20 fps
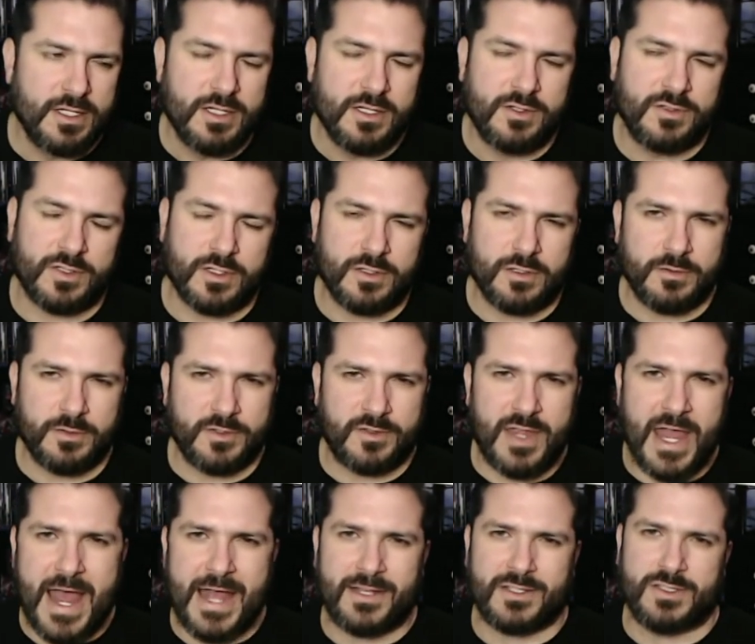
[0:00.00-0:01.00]
So there was
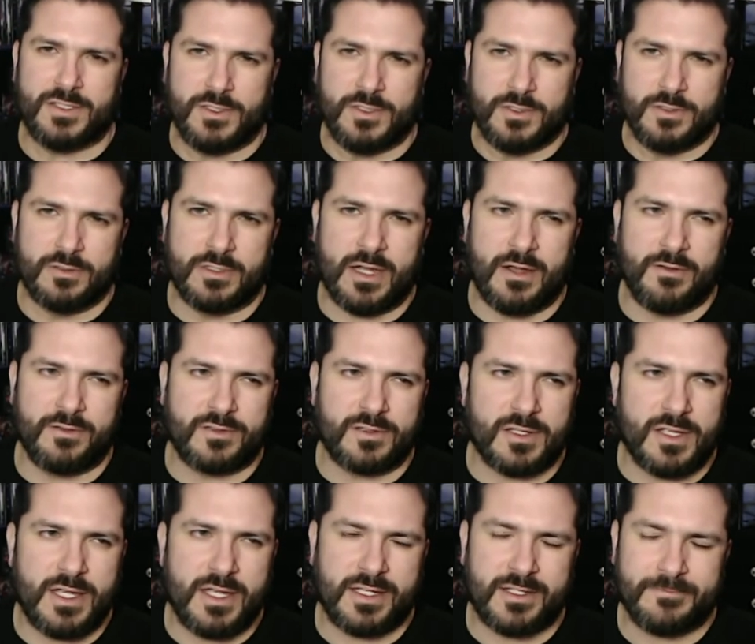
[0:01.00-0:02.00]
that too, and I was
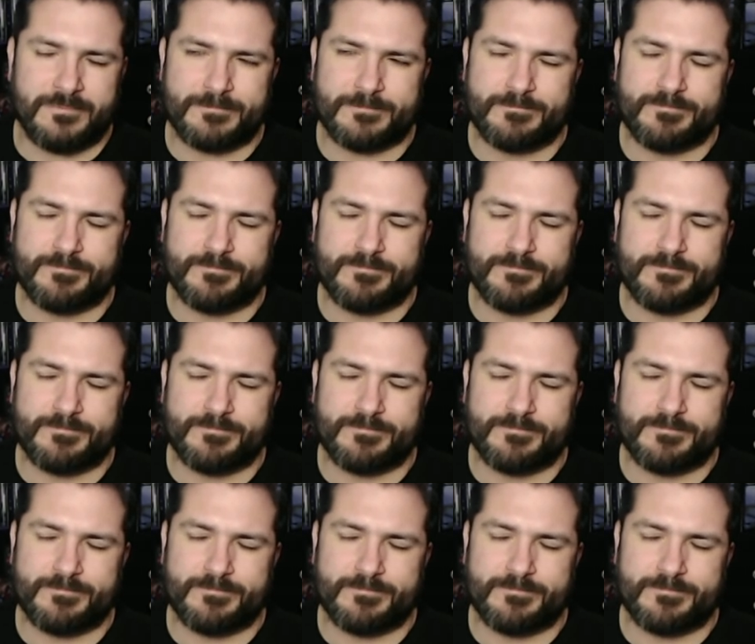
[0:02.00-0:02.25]
like,